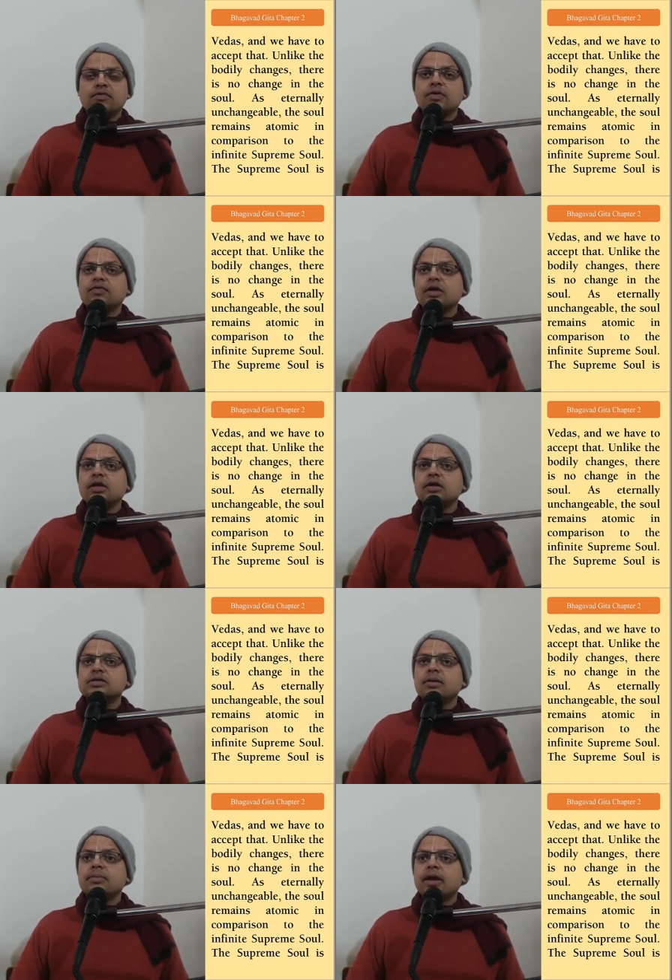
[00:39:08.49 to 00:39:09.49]
we feel a
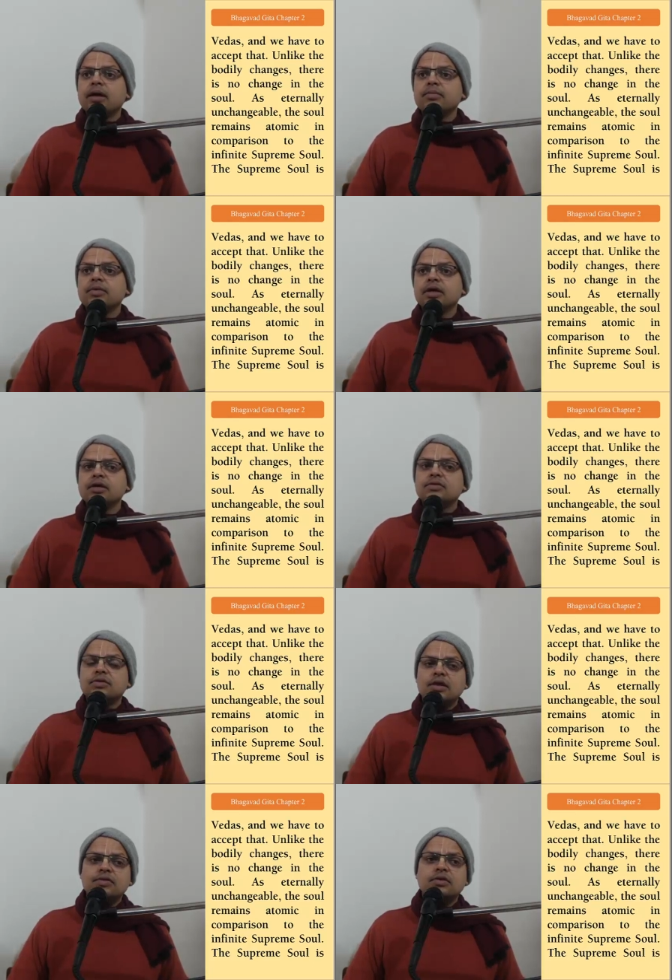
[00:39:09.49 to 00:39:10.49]
sublime
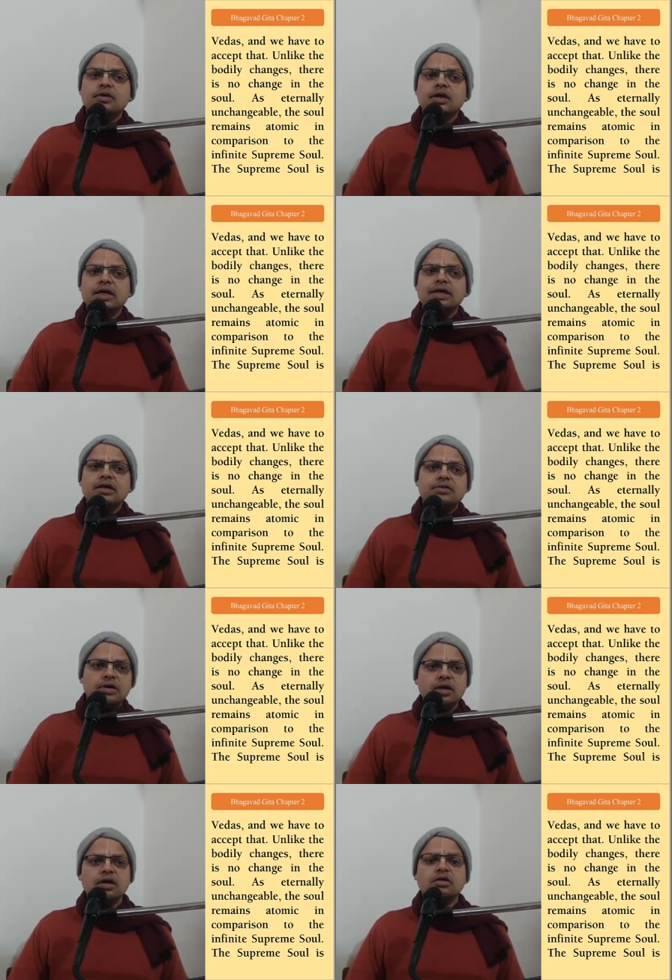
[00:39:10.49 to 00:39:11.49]
sense
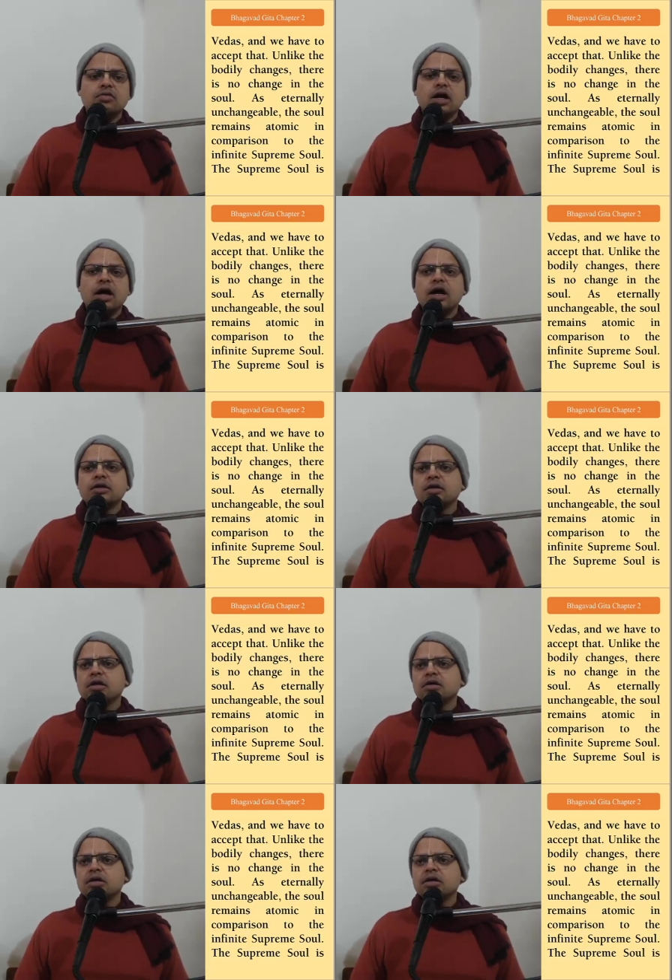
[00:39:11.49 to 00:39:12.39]
descending into our heart in our,